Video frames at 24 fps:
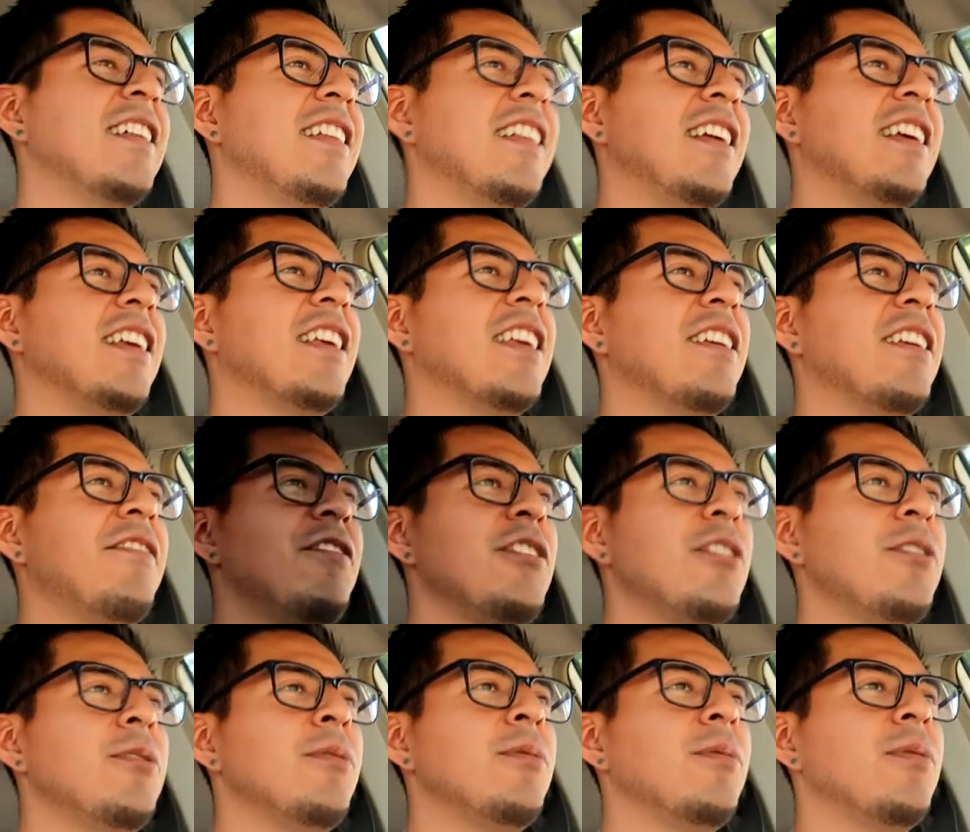Like, if
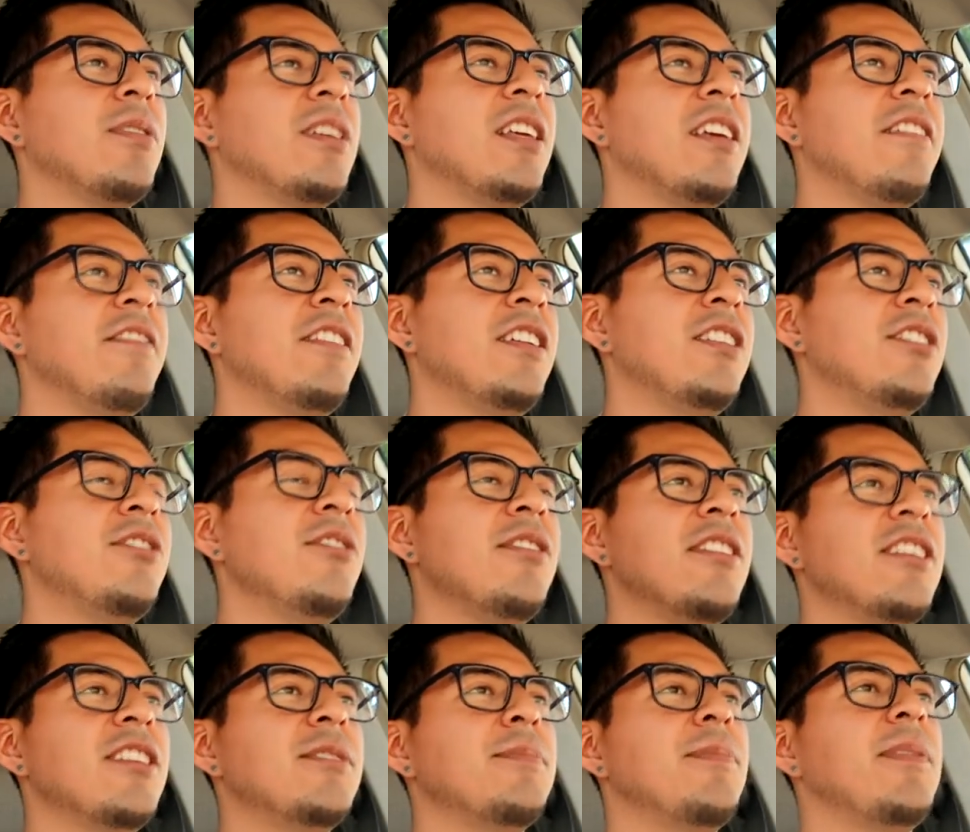you give
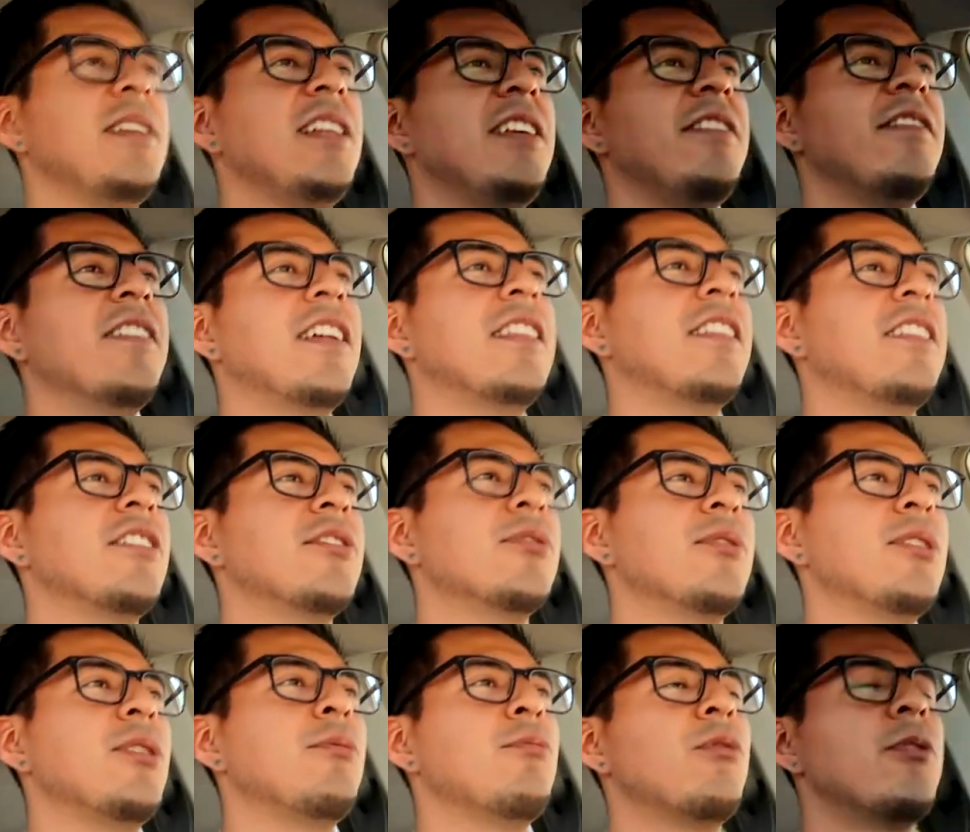into this belief that there's
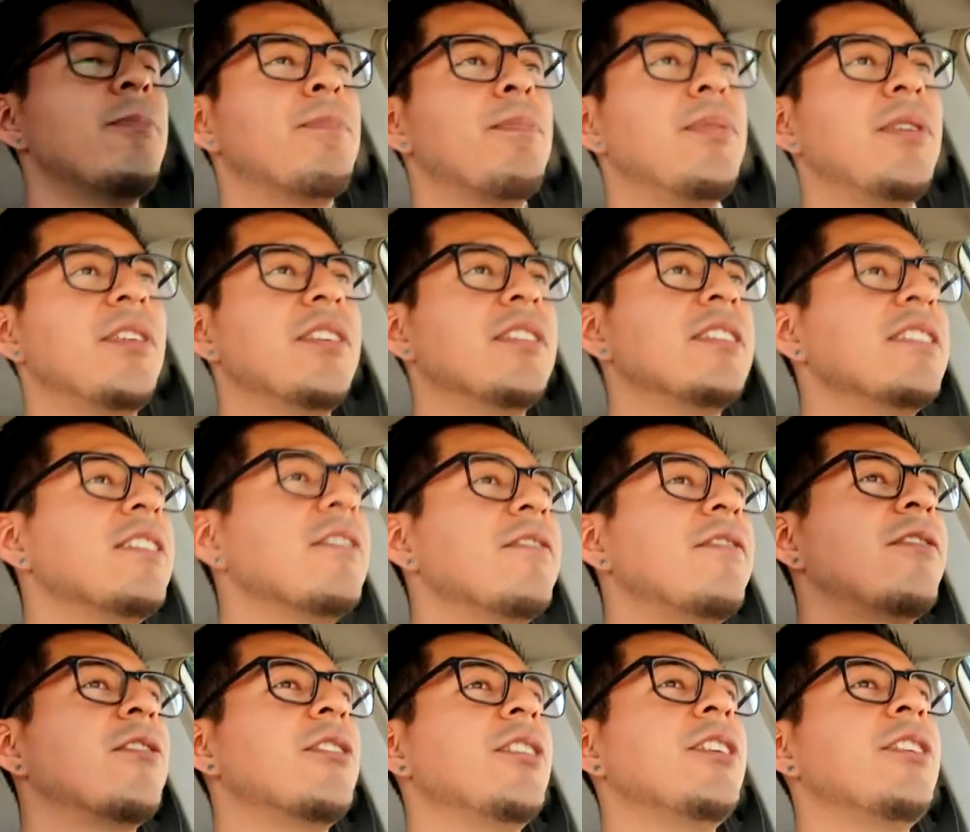only one
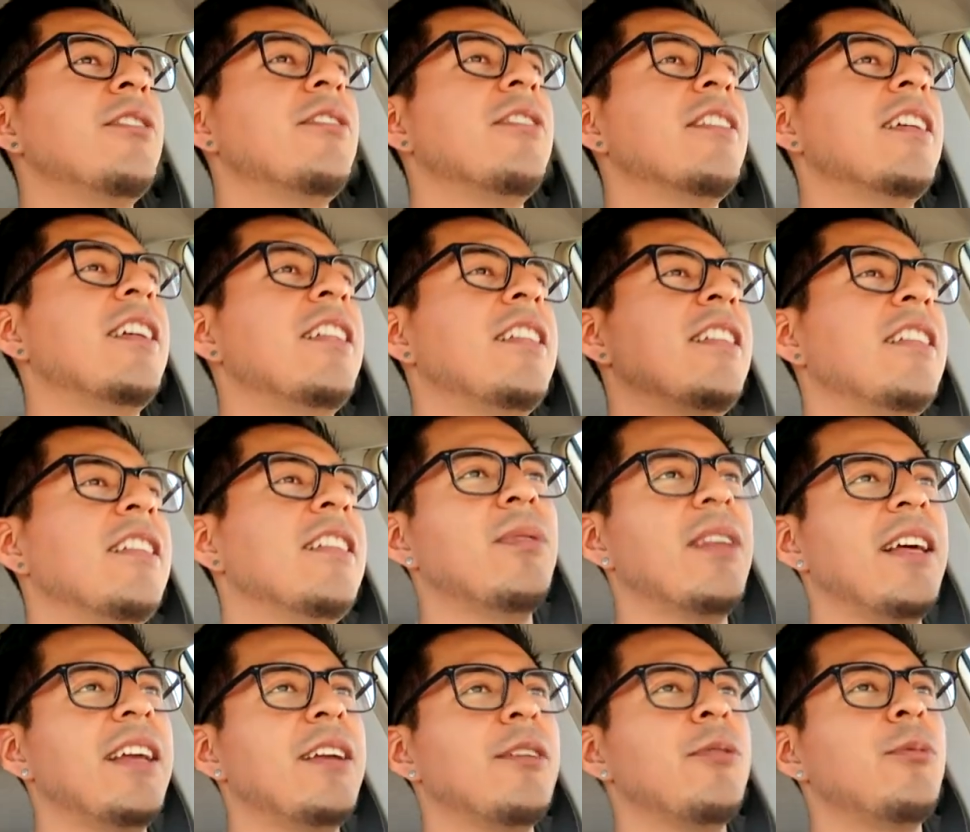person for you,
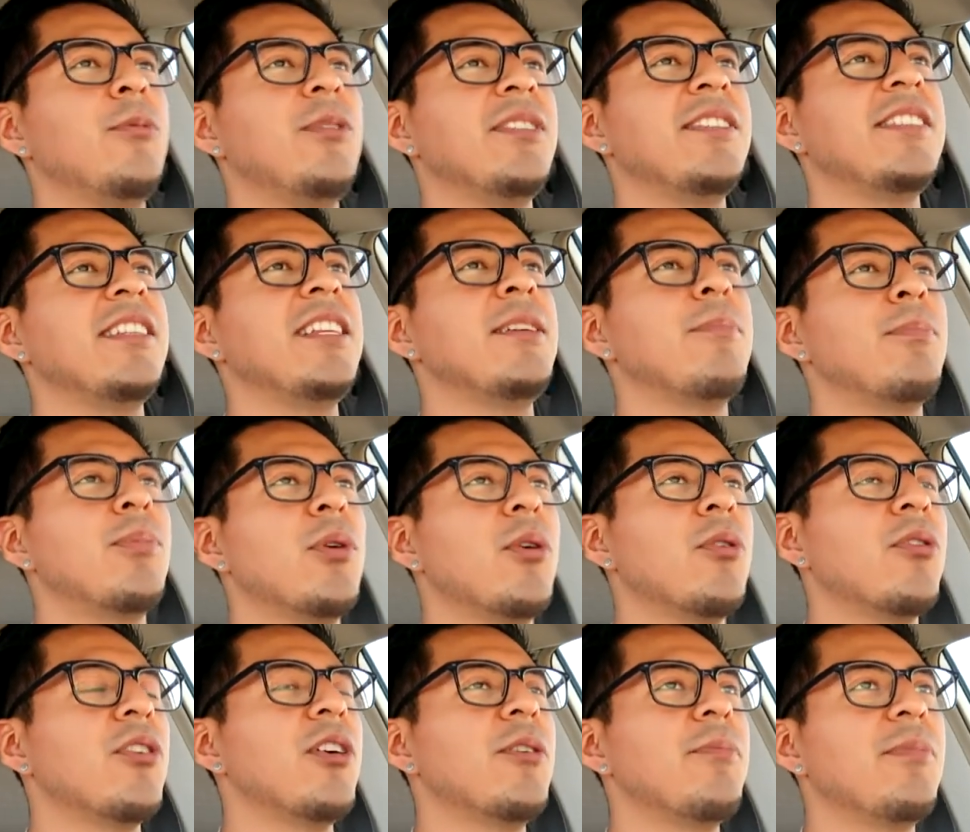then, like, recently
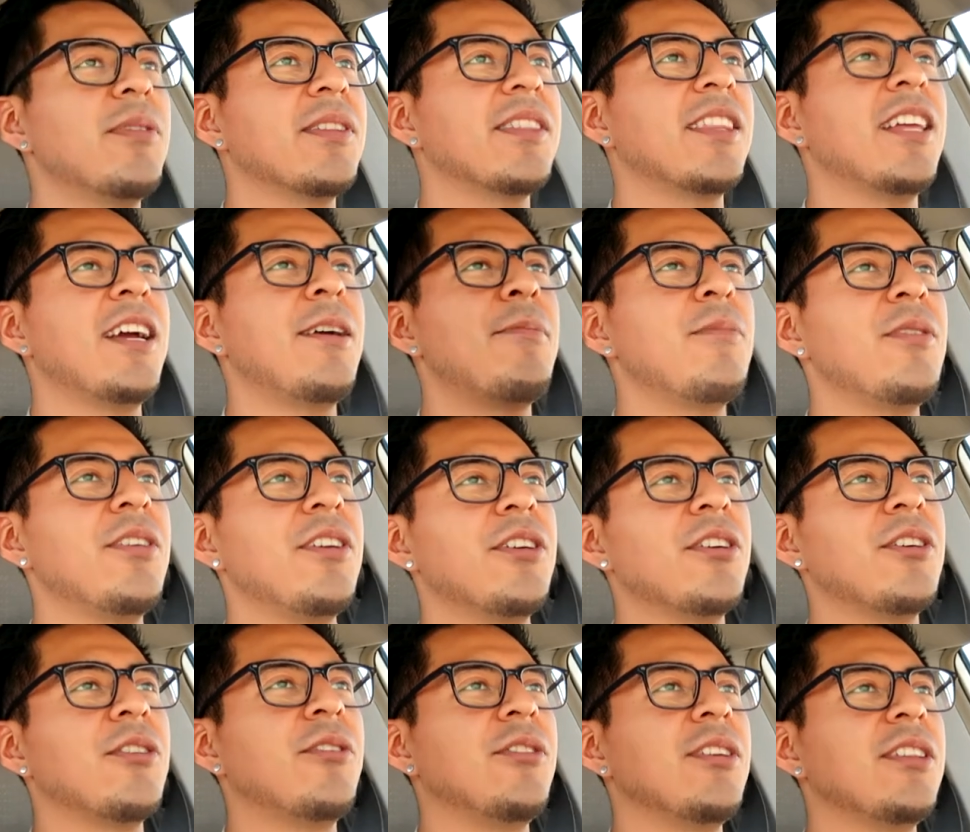broke up with them, or
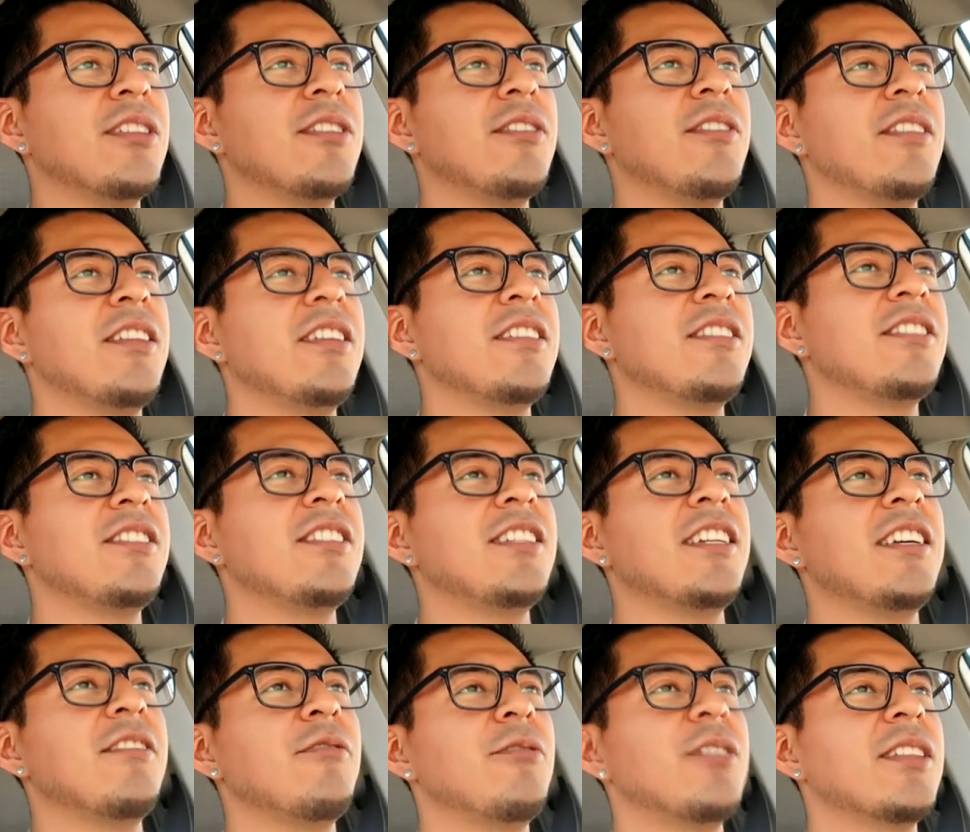you're going through this
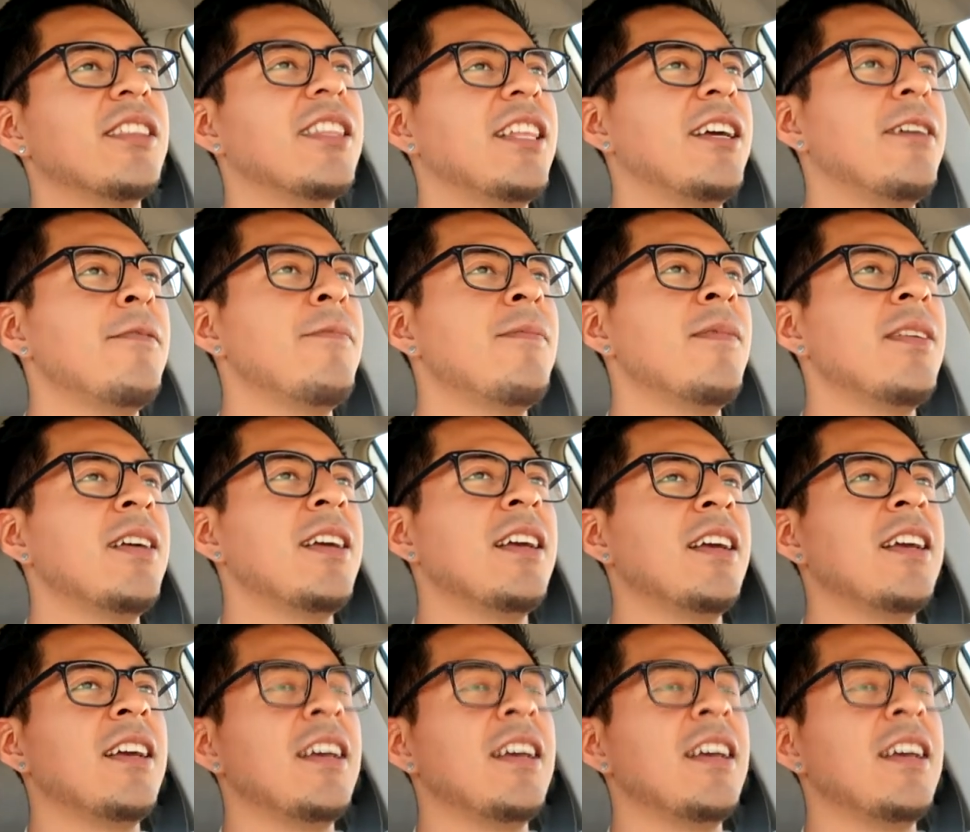shit with them,